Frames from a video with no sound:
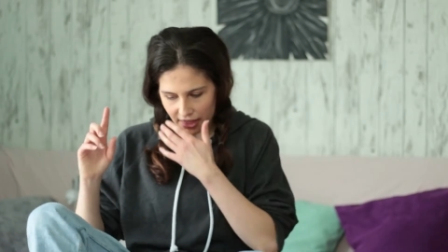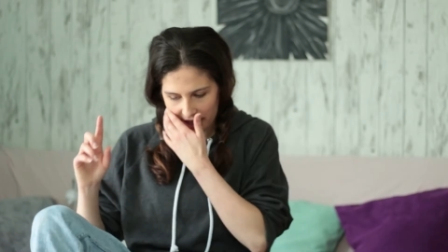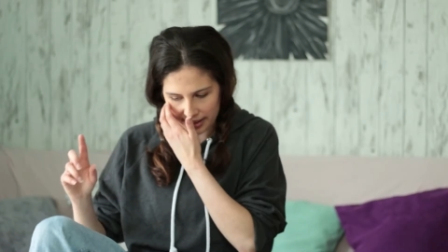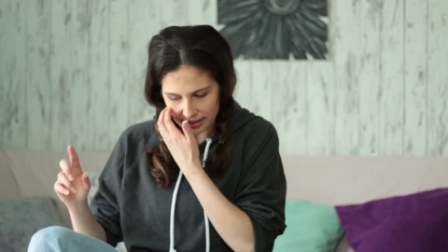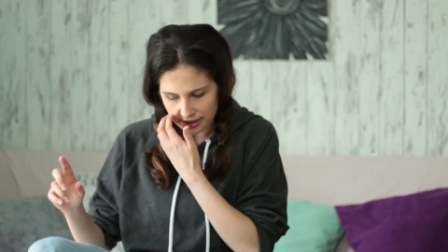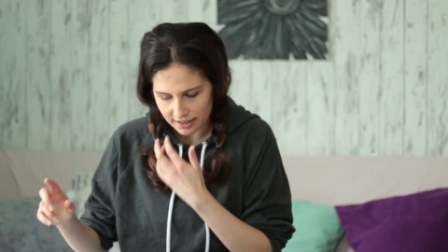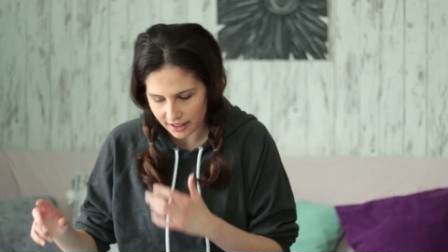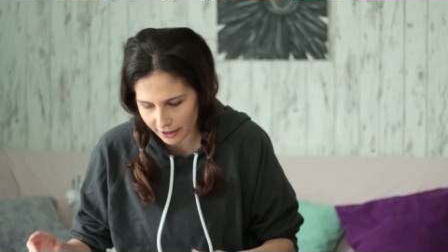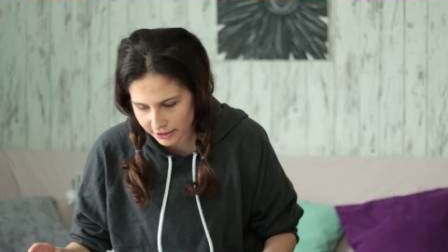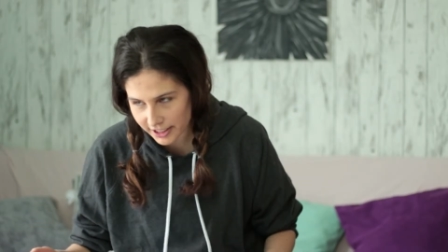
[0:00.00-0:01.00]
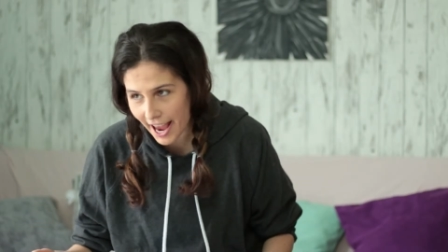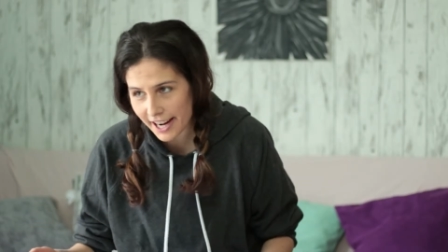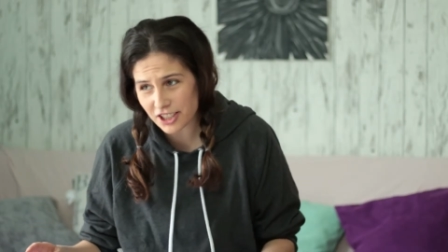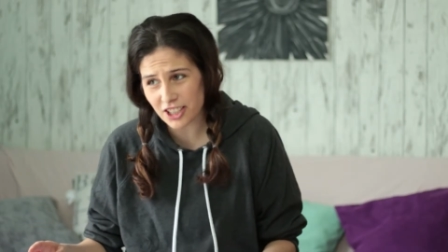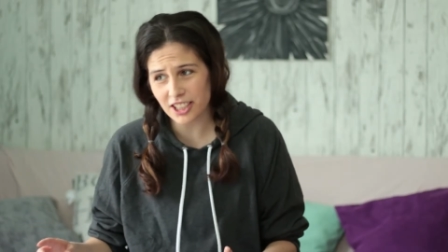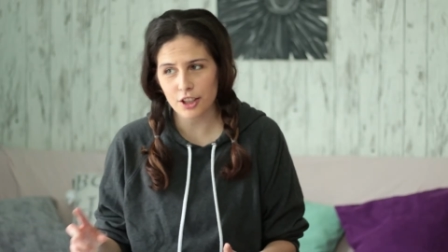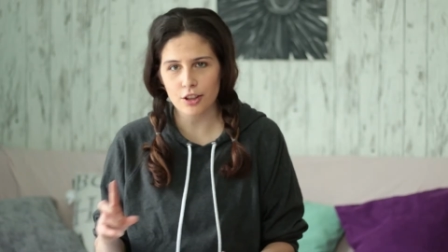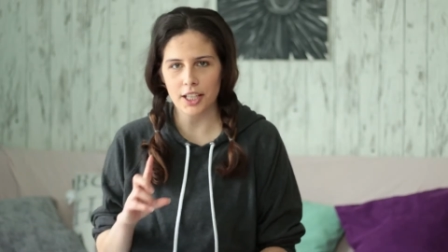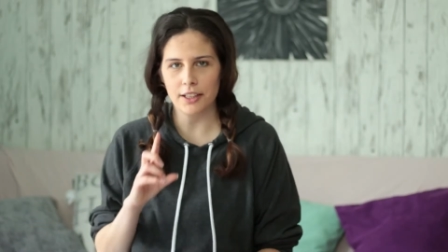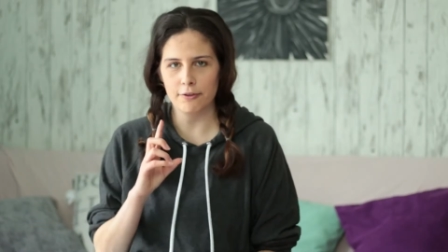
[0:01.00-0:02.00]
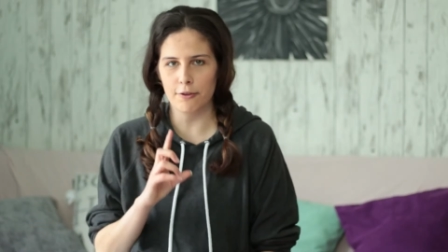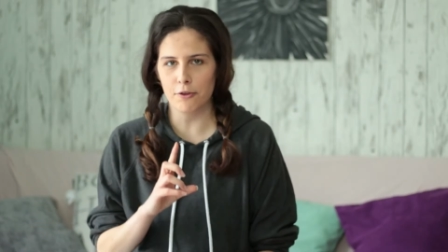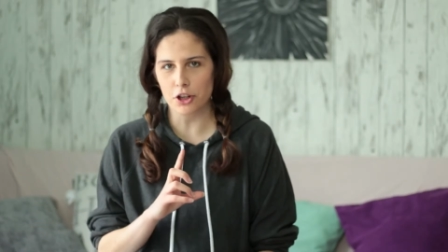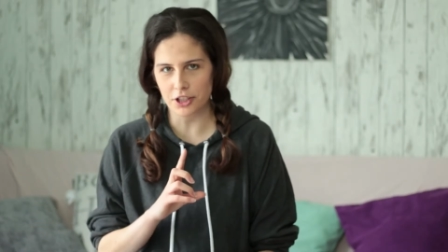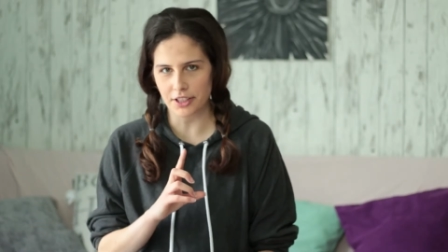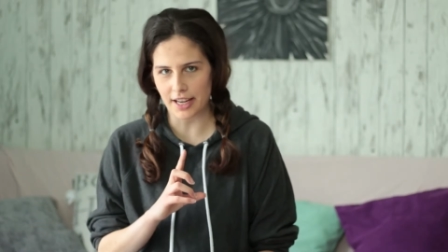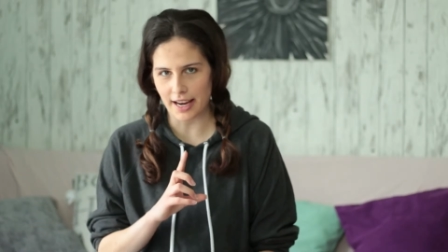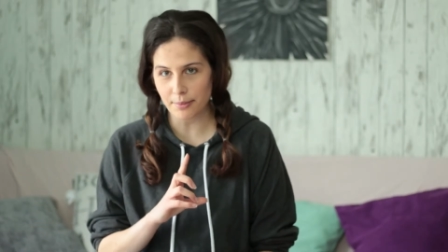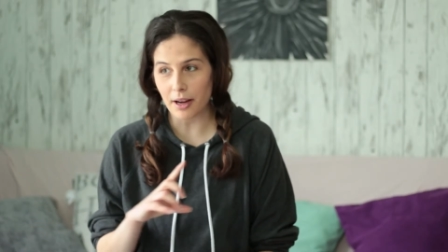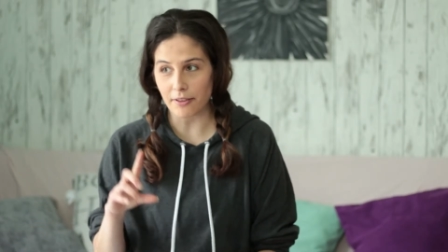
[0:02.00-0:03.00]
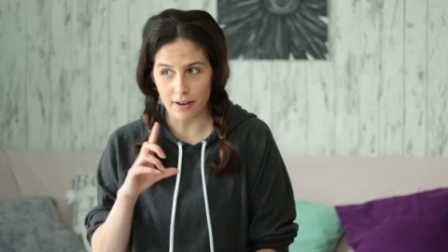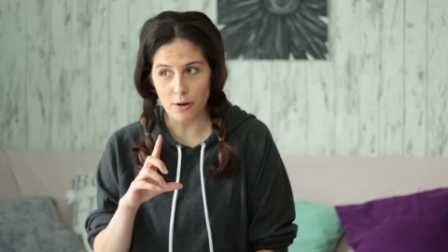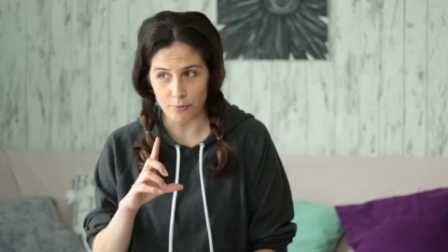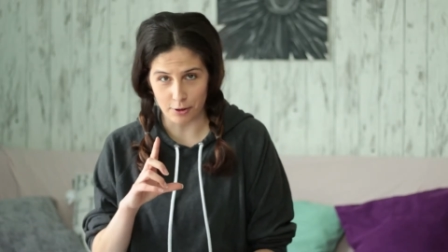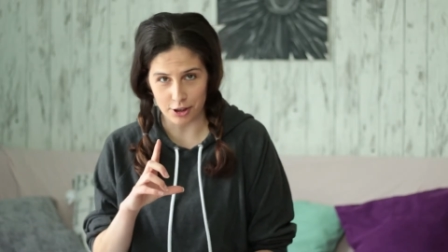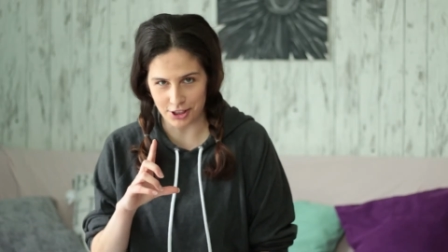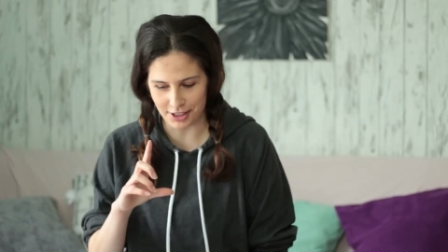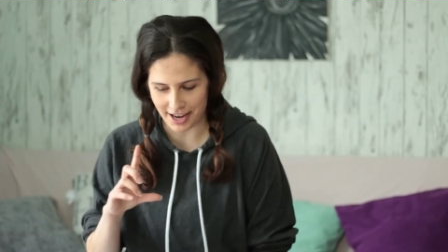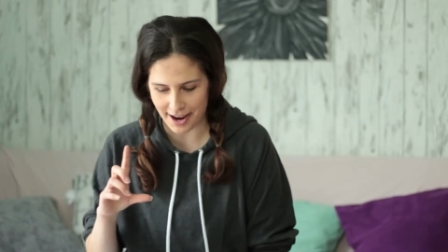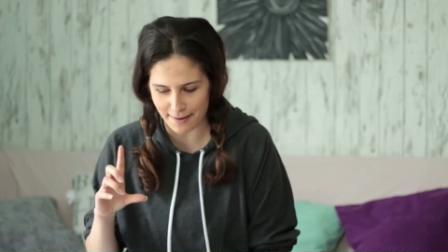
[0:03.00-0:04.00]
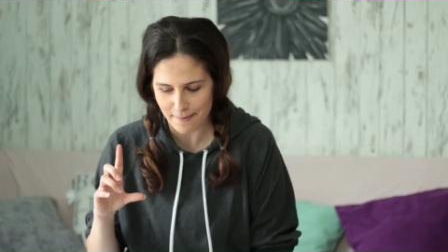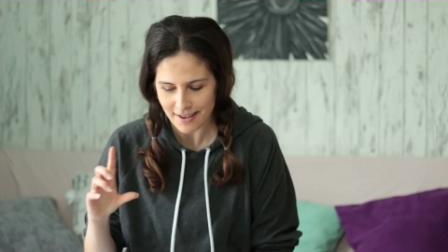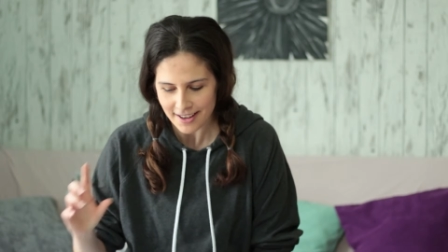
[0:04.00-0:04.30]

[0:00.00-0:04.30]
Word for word: thing, I was actually looking for washi tape. I found washi tape.